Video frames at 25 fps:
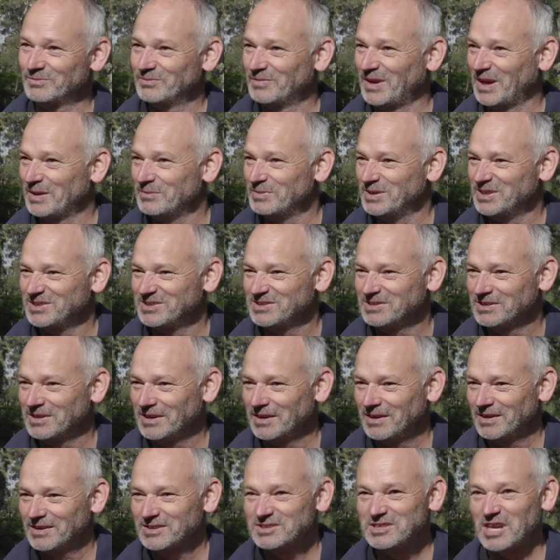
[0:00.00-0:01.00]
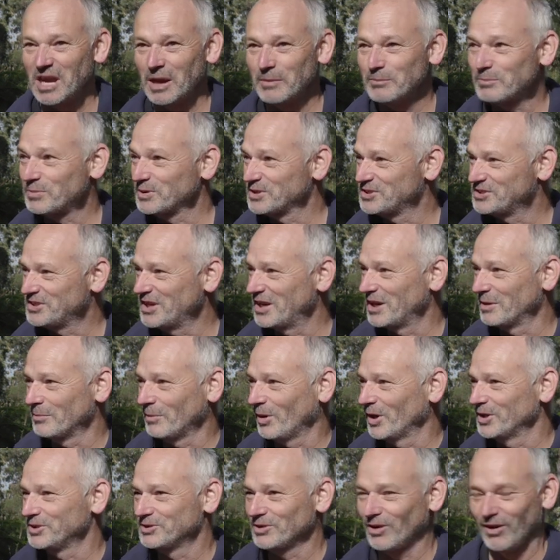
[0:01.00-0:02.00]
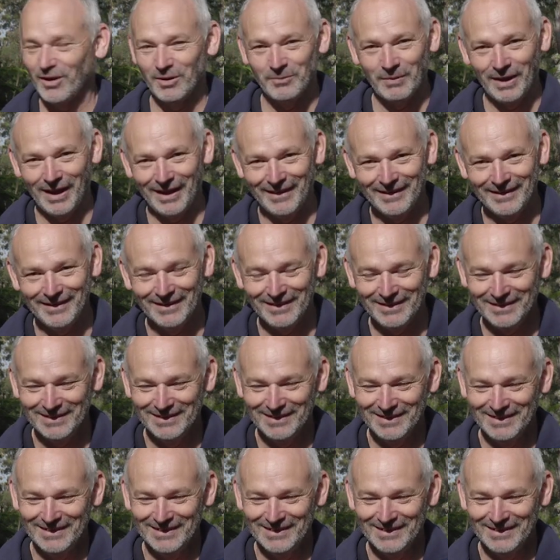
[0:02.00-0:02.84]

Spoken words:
maybe 10% of my time out here.